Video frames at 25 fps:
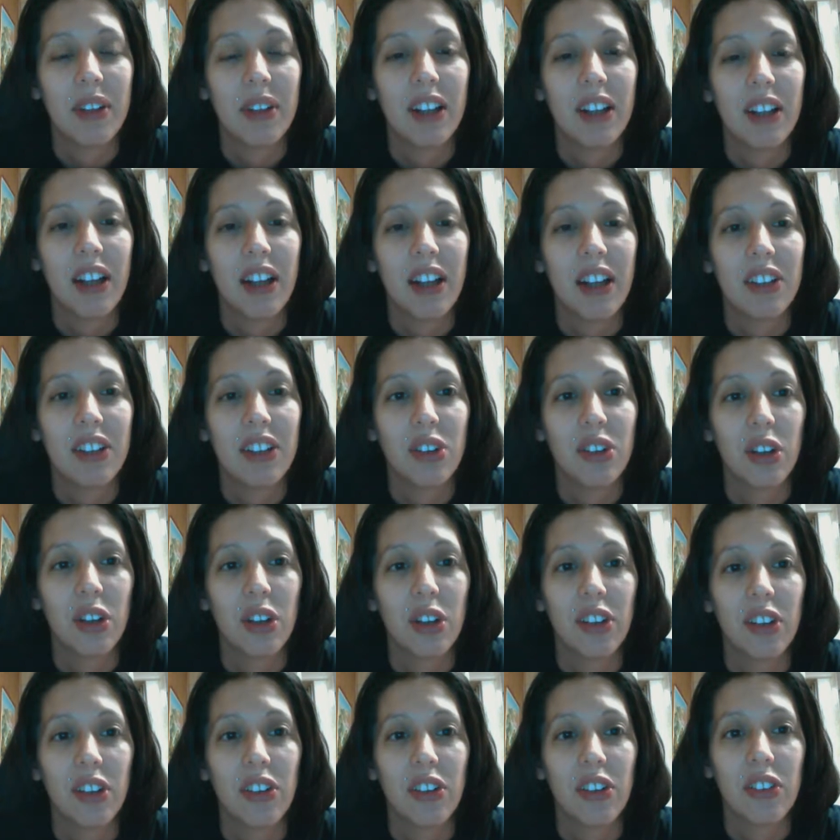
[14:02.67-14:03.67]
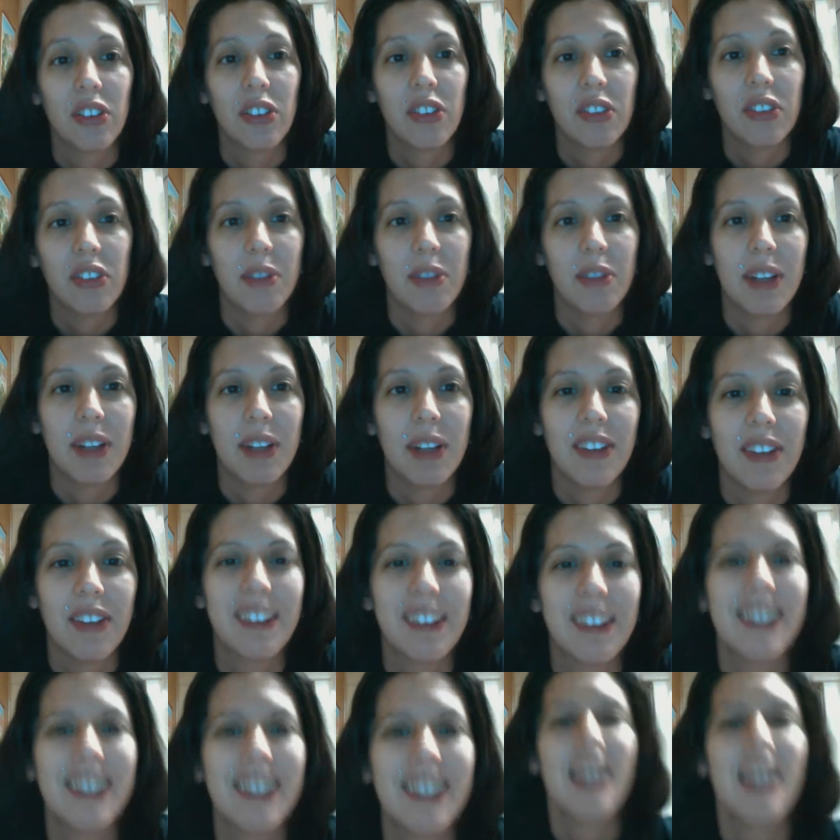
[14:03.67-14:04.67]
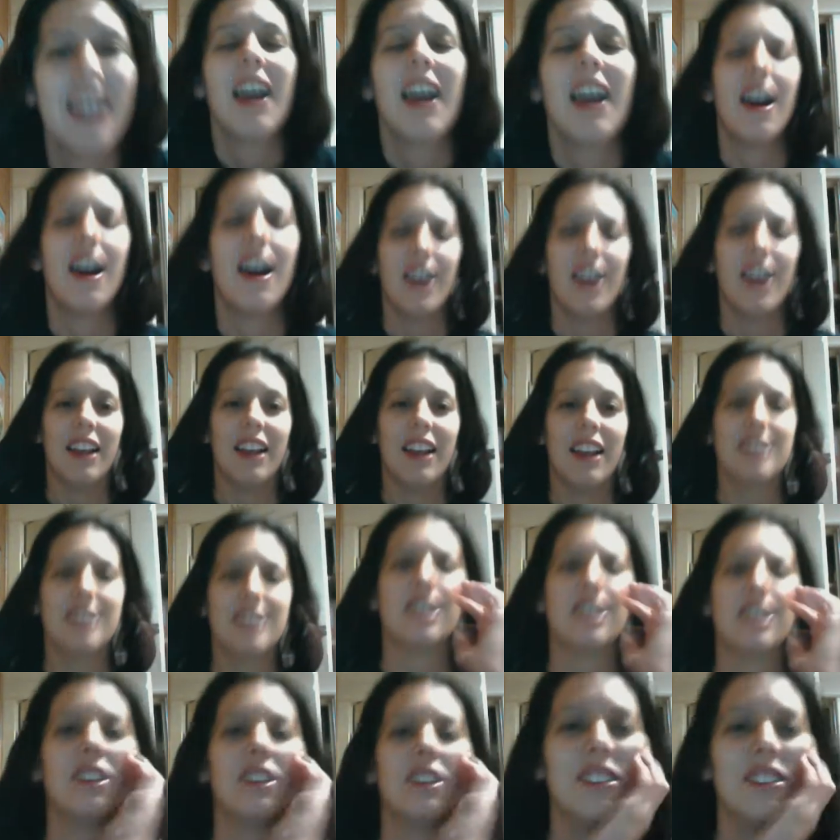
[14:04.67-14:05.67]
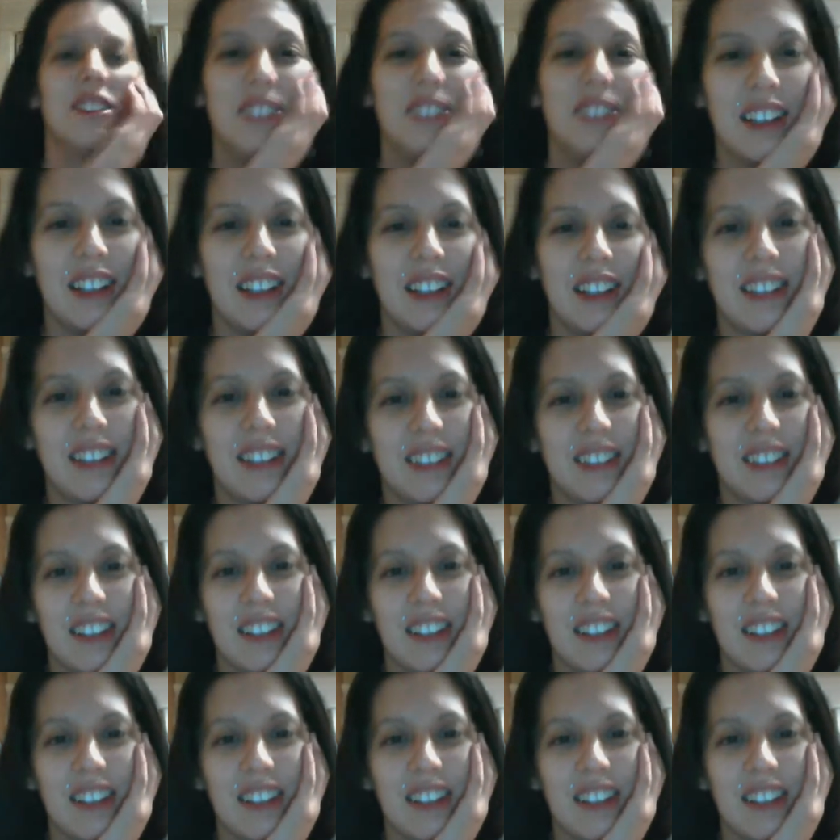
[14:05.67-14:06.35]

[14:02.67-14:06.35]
to cut it short because it's 15 minutes. All right, so thanks,